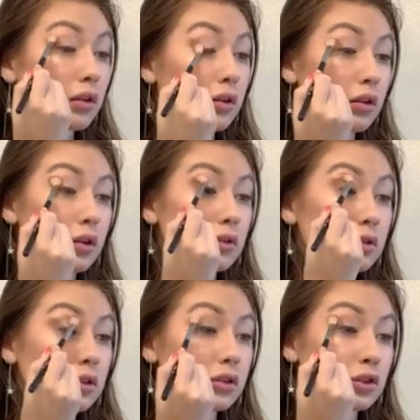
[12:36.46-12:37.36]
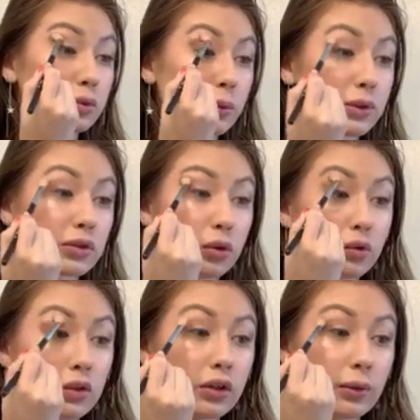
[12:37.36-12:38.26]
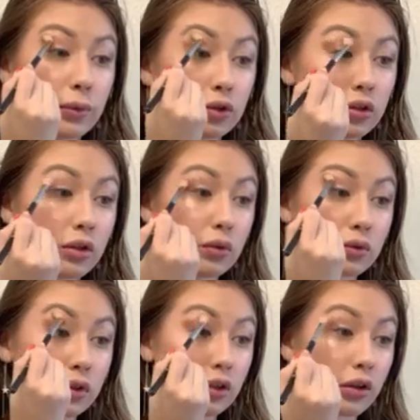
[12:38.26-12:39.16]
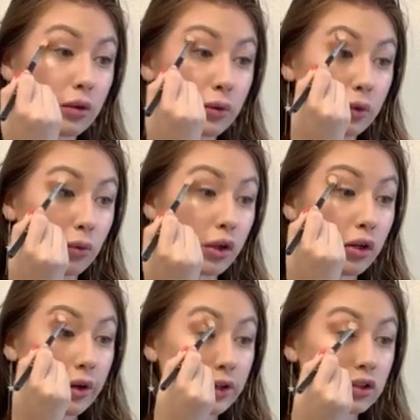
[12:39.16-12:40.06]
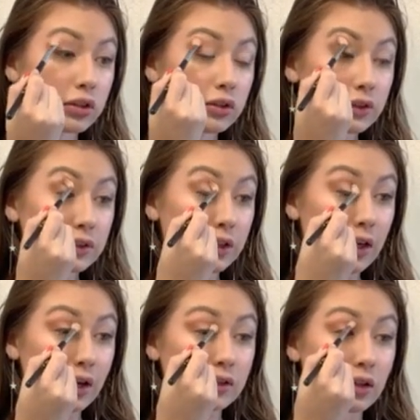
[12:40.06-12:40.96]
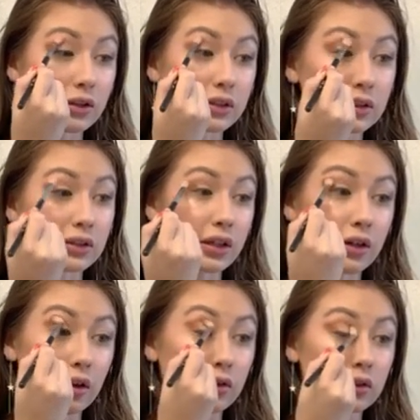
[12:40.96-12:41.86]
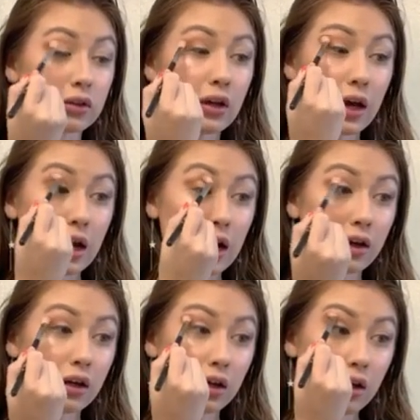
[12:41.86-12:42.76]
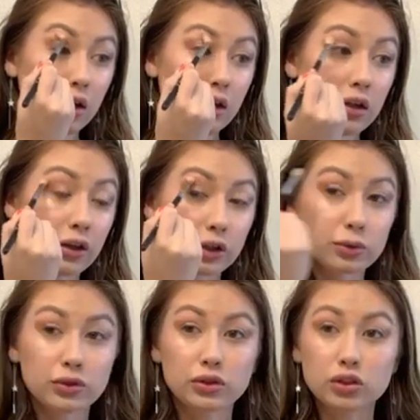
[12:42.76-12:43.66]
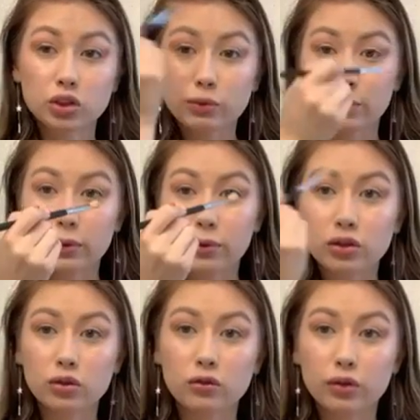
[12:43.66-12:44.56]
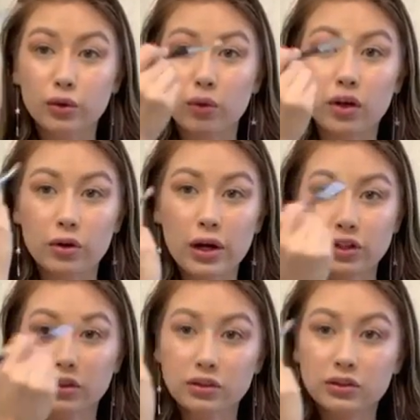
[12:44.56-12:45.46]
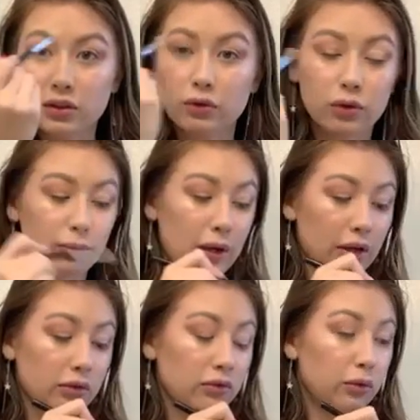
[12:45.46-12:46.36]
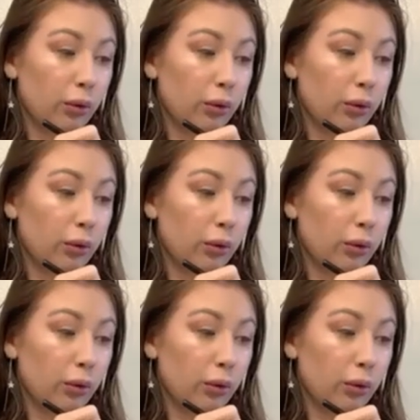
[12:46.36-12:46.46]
I'm going to sweep this over. I'm going to try to only go in one direction, because again, I saw this as like another little hack. You're supposed to just sweep your brush over in one direction instead of going back and forth.